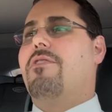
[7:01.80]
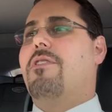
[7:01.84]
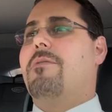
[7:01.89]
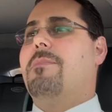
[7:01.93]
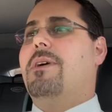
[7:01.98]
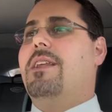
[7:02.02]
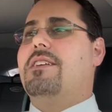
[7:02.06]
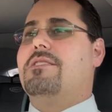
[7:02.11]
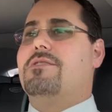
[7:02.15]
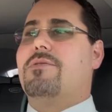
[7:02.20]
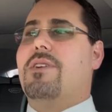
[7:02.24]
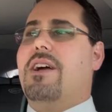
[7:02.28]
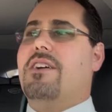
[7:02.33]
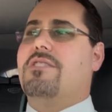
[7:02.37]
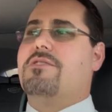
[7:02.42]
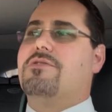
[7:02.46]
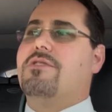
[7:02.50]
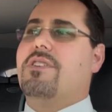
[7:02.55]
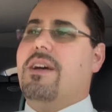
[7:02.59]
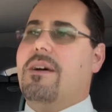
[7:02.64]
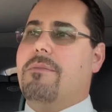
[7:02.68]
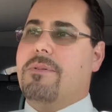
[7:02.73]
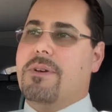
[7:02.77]
minutes round
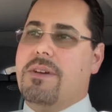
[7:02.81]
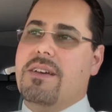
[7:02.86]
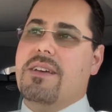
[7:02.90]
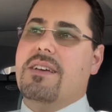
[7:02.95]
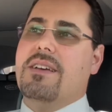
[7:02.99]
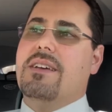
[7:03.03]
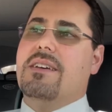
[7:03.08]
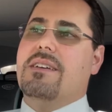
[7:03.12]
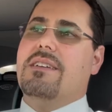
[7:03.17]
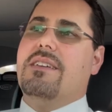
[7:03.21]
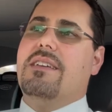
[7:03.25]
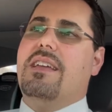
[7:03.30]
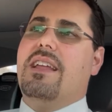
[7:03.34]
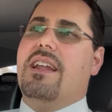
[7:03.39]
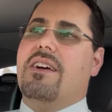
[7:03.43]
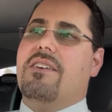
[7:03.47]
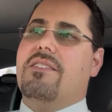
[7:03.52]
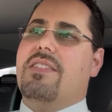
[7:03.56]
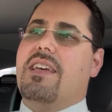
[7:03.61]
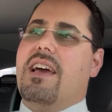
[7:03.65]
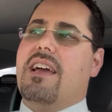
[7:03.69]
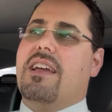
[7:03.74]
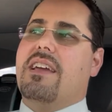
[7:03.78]
trip,
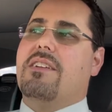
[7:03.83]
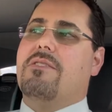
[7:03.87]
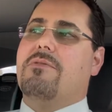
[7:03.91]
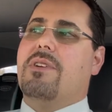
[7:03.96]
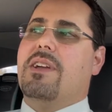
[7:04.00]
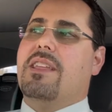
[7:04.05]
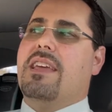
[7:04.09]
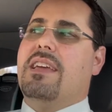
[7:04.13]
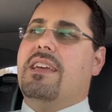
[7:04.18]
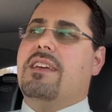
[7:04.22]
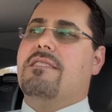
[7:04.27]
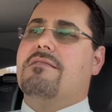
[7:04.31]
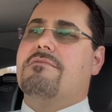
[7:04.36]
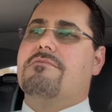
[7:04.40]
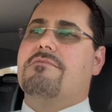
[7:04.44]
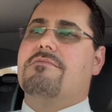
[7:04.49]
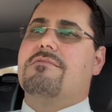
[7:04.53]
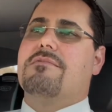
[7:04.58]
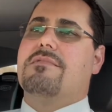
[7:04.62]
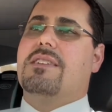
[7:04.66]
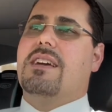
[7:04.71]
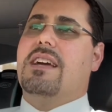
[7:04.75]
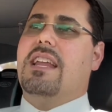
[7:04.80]
that can really
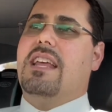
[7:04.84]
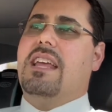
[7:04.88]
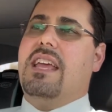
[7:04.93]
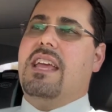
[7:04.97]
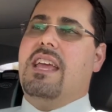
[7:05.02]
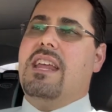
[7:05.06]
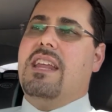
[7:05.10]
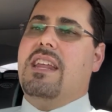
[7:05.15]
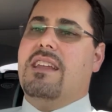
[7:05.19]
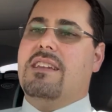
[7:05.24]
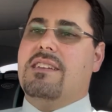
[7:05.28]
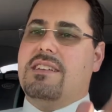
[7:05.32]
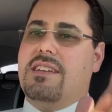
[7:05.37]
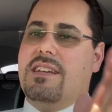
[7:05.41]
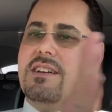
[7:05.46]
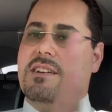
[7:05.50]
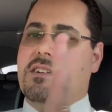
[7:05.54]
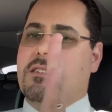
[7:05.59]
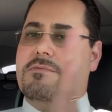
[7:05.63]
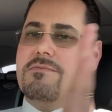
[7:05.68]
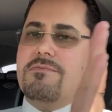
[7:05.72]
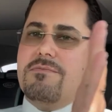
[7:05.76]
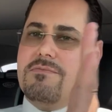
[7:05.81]
kind of eat into
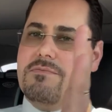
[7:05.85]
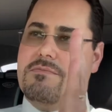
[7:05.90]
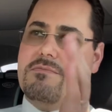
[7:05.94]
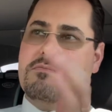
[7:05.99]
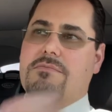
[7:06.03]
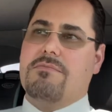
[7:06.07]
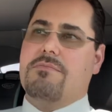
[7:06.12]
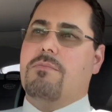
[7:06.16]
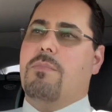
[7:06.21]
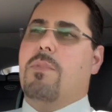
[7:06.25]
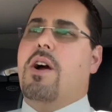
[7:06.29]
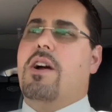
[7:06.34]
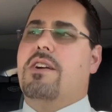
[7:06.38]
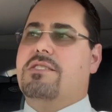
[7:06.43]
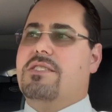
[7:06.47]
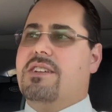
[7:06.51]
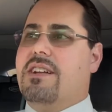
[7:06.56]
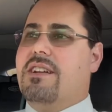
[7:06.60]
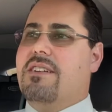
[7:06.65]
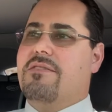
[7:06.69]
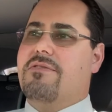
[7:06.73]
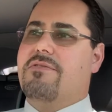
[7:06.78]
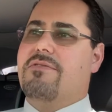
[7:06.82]
your
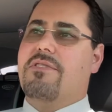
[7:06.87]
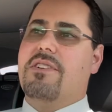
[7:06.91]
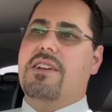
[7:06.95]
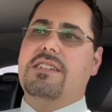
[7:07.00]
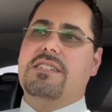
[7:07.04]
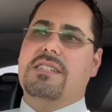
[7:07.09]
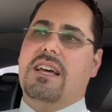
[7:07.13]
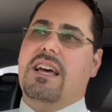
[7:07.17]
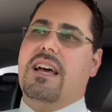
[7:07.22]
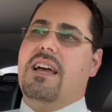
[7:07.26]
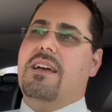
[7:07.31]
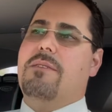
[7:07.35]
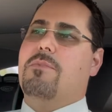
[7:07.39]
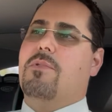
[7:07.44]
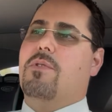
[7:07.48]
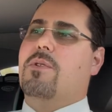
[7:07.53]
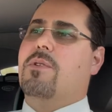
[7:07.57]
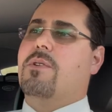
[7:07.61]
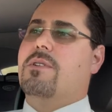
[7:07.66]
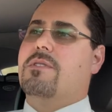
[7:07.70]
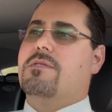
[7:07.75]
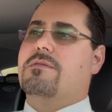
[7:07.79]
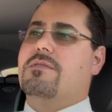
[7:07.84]
margin of free time
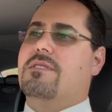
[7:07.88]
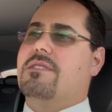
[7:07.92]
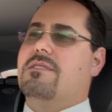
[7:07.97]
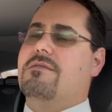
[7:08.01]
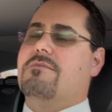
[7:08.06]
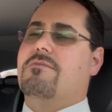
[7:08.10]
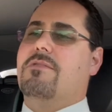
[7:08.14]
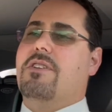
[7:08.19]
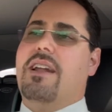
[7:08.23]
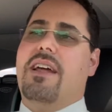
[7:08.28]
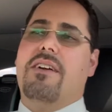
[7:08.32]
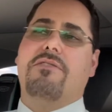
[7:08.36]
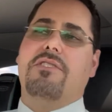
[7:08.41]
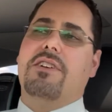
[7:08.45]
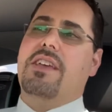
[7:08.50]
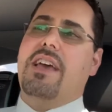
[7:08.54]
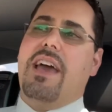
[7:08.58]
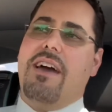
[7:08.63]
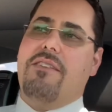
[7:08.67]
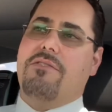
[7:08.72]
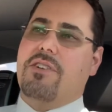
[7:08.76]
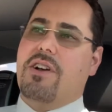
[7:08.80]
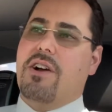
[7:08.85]
or whatever you
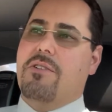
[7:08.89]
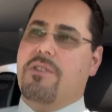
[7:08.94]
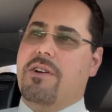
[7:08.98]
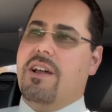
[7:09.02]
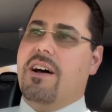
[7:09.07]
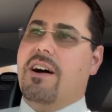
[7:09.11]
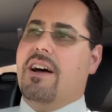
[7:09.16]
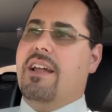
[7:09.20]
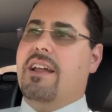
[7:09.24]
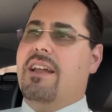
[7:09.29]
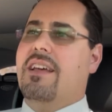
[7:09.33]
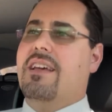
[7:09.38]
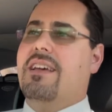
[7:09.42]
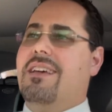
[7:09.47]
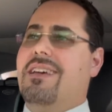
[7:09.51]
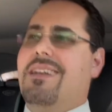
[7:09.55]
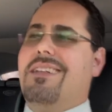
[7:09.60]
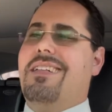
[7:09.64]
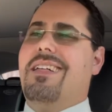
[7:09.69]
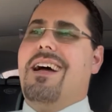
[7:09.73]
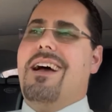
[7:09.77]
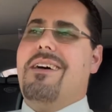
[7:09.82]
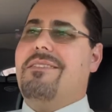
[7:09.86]
have going on.
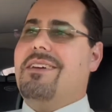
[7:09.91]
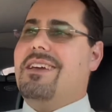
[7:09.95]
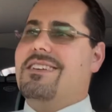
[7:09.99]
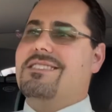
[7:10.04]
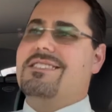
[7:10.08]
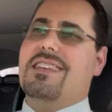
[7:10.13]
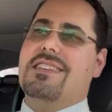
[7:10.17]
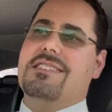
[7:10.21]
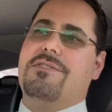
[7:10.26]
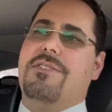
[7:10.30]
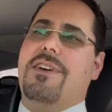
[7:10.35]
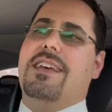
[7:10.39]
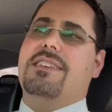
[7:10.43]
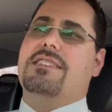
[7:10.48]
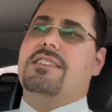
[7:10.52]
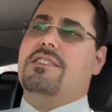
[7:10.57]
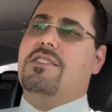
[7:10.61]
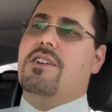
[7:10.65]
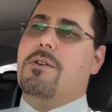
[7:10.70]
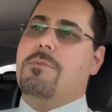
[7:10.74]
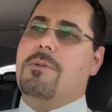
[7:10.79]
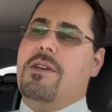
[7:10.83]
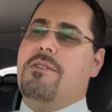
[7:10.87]
Because let's face it,
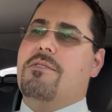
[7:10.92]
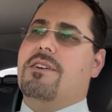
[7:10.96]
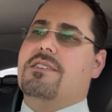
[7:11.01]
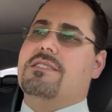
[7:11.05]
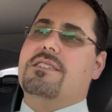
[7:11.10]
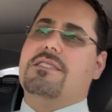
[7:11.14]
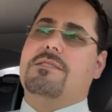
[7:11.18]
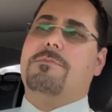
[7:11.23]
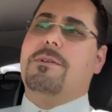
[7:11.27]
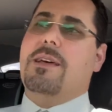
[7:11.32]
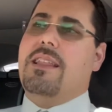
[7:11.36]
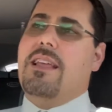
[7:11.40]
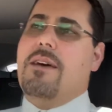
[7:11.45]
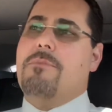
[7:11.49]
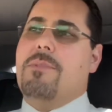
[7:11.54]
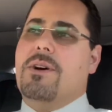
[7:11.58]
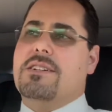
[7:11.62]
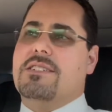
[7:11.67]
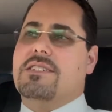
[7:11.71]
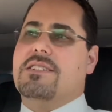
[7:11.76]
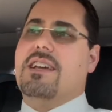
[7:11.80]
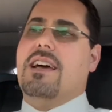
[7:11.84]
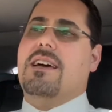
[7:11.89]
nobody wants to spend that
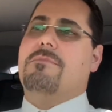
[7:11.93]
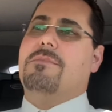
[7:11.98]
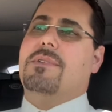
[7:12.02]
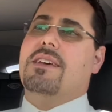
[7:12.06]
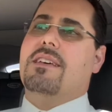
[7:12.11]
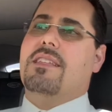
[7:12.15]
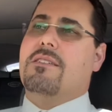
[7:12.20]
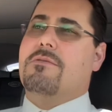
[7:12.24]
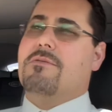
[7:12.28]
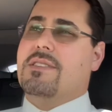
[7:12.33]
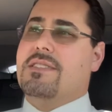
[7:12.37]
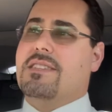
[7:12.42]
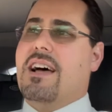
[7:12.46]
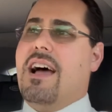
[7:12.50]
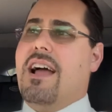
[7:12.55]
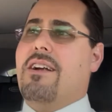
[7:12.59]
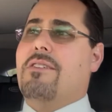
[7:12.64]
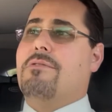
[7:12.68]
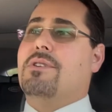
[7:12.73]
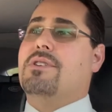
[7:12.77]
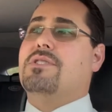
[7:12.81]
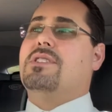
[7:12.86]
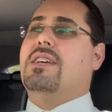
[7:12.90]
much time dealing with
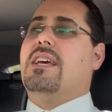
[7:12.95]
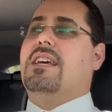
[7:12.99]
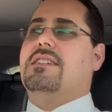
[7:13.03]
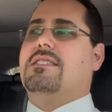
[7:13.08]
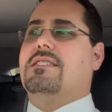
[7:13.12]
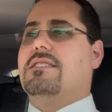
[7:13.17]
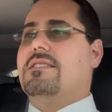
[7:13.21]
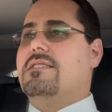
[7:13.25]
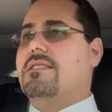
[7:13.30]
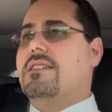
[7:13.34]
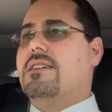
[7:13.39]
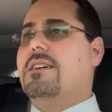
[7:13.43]
tire rotations.